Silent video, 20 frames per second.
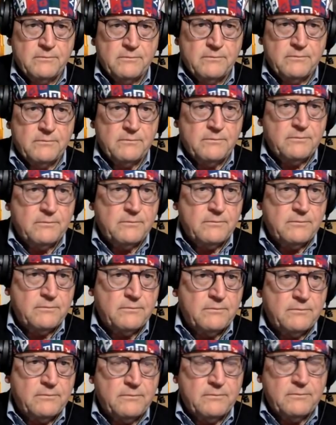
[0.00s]

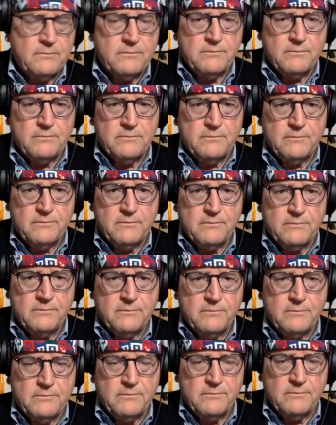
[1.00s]

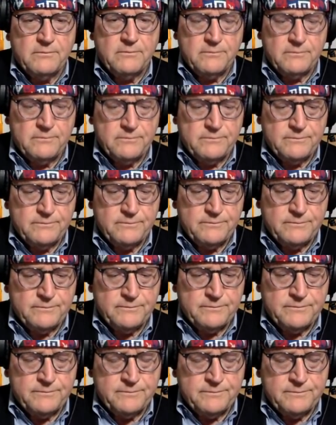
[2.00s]

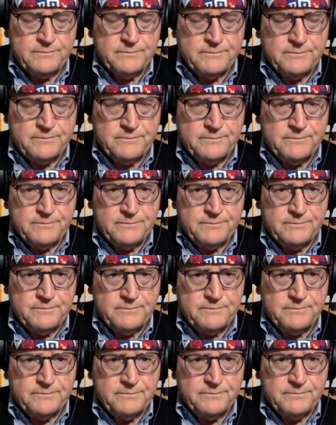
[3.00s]

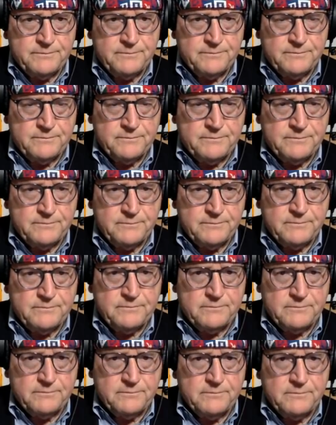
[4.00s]

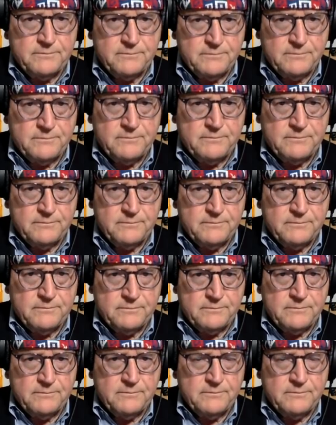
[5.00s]
(not speaking)